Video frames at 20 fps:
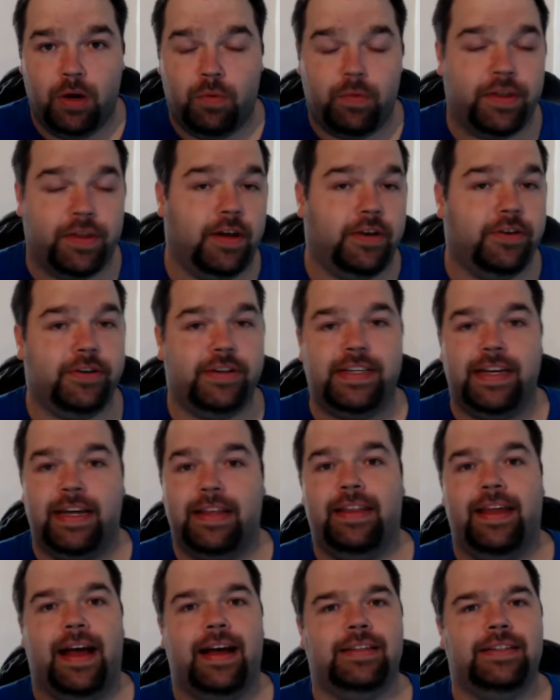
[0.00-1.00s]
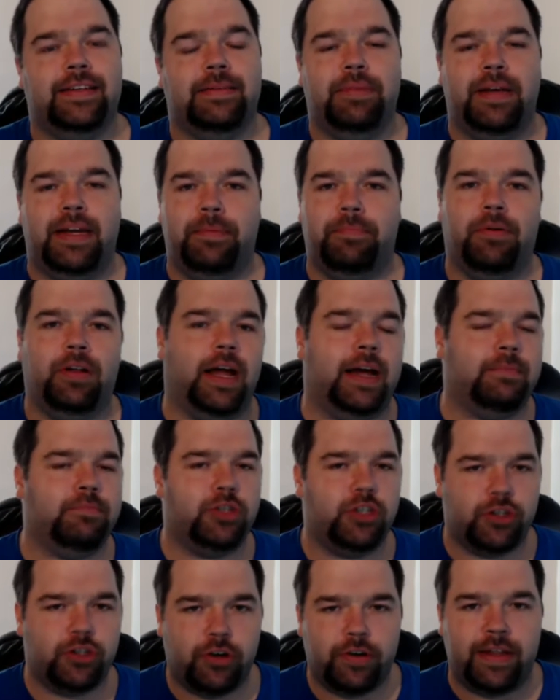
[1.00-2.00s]
With under 10,000 people, I'm
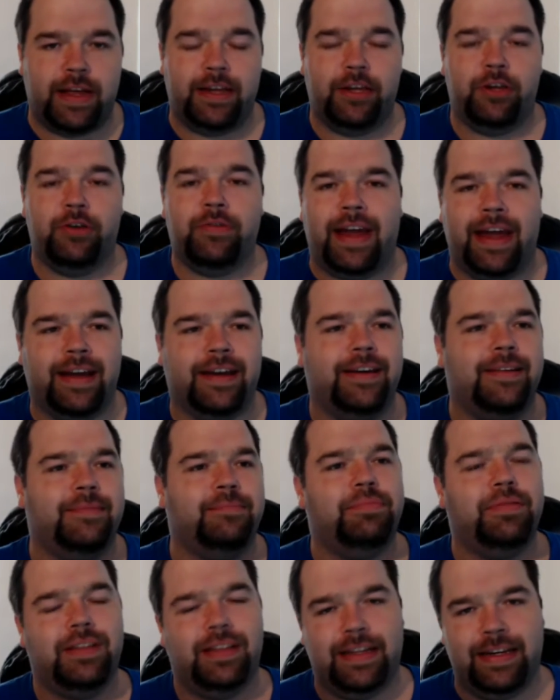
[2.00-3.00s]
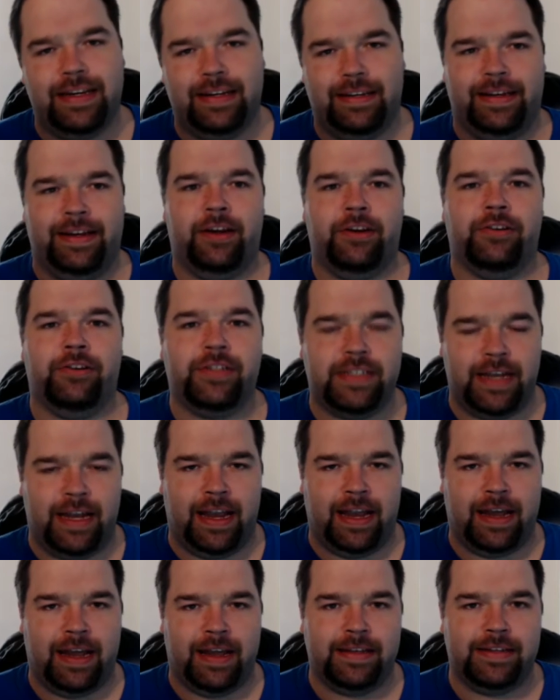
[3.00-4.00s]
sure that you can completely
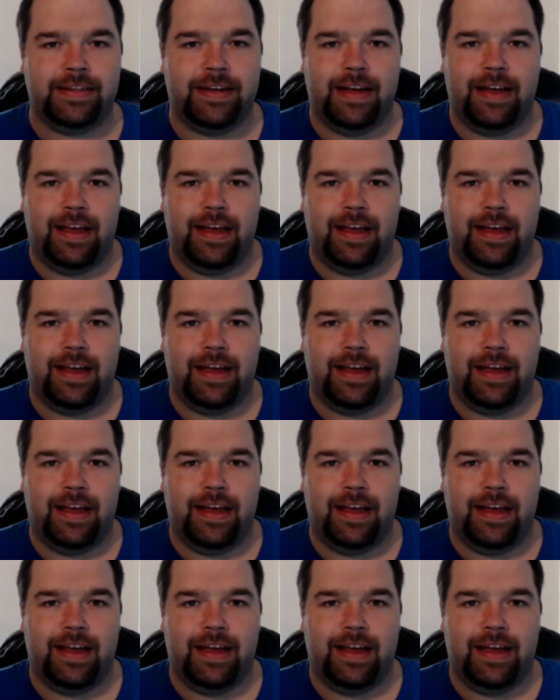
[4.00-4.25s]
understand